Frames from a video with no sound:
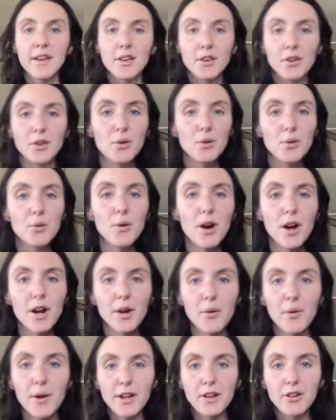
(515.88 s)
you are
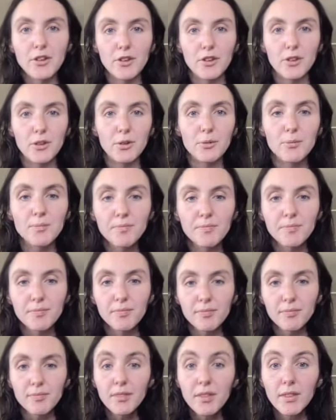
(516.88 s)
going to
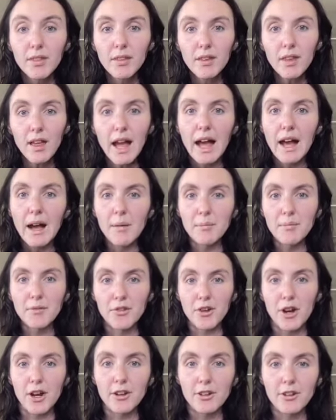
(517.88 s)

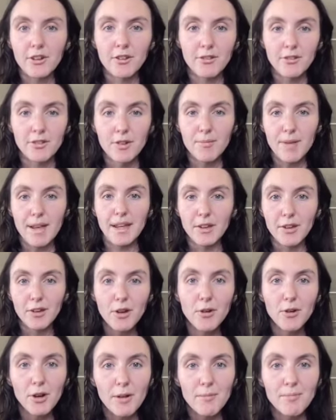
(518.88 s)
start to make your
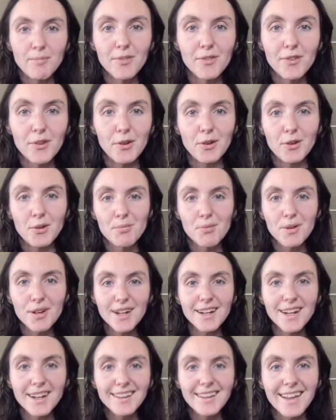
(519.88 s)
yogurt. So you put
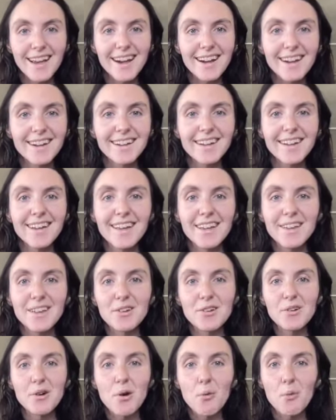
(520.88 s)
it in there,
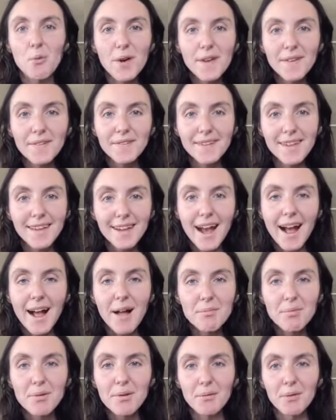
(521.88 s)
you whisk it up
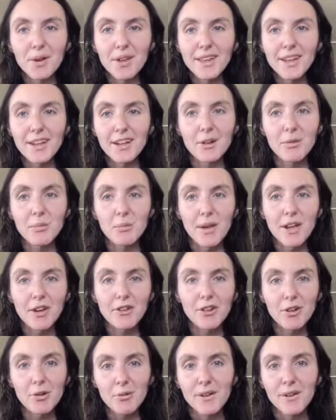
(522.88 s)
really good. Make sure you